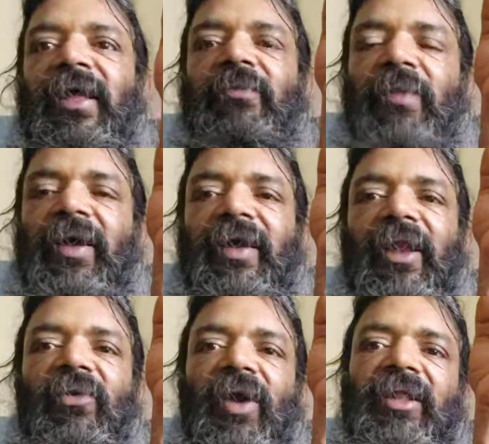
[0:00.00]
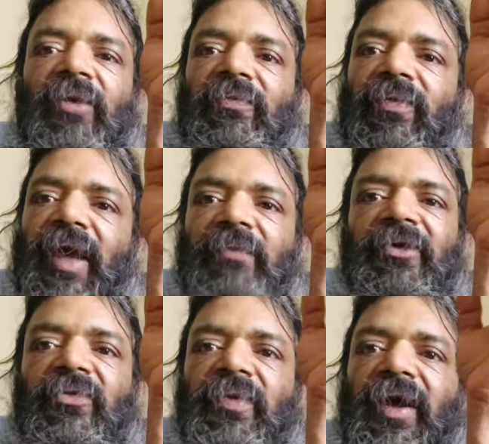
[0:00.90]
if I calculate the
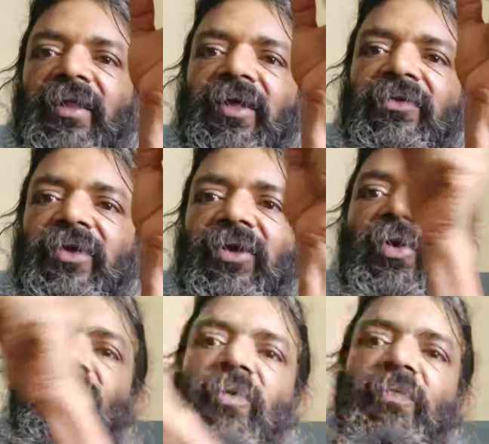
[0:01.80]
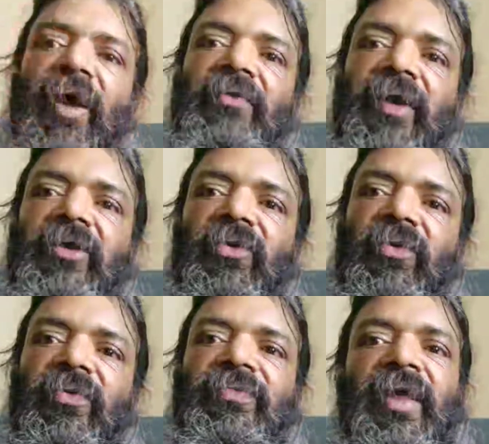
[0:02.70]
hemisphere, then 0 to pi by 2.